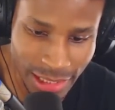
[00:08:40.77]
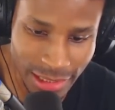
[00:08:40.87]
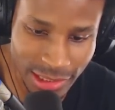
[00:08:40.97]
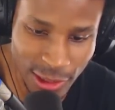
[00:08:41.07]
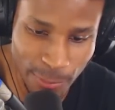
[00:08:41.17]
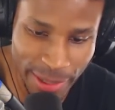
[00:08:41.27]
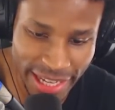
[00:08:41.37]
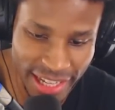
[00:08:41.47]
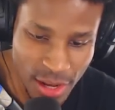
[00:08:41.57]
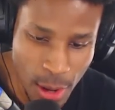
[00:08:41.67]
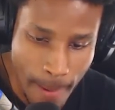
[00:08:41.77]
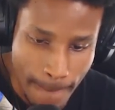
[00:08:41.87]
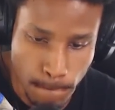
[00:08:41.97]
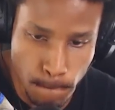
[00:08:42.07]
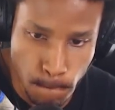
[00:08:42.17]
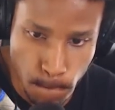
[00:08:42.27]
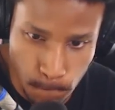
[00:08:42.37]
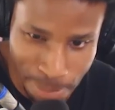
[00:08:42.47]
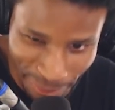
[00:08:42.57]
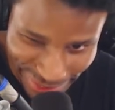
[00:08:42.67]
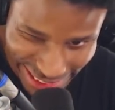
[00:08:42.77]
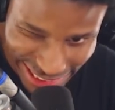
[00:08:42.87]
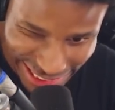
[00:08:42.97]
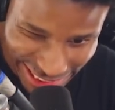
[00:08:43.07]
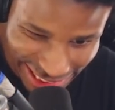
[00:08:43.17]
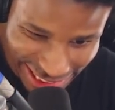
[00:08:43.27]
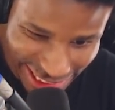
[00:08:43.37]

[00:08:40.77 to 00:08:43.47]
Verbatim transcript: Let's go, Pan. Mm.